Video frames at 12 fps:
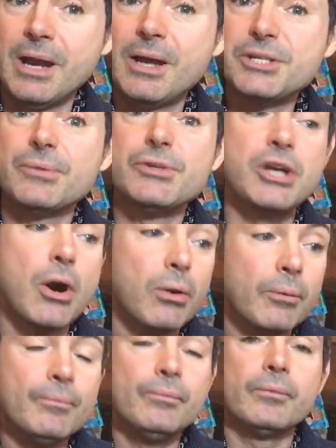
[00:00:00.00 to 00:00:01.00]
so it's
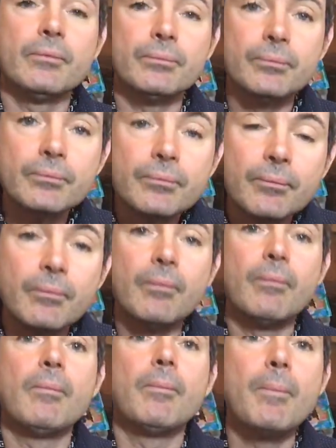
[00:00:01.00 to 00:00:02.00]
going along.
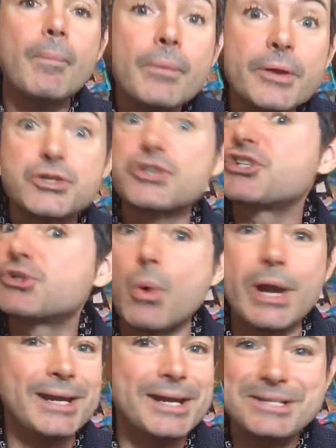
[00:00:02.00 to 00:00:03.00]
Just
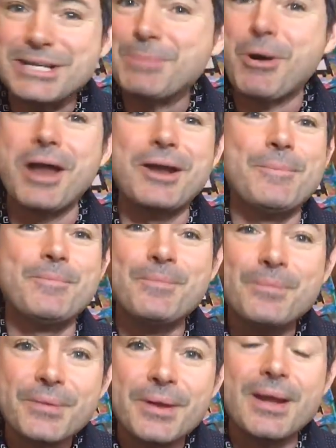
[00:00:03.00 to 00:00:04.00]
swinging in D minor.
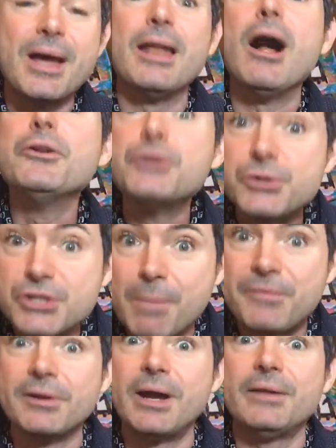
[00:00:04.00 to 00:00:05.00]
And I'll do
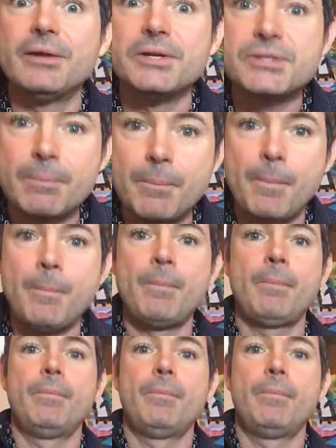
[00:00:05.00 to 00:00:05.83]
something like this. And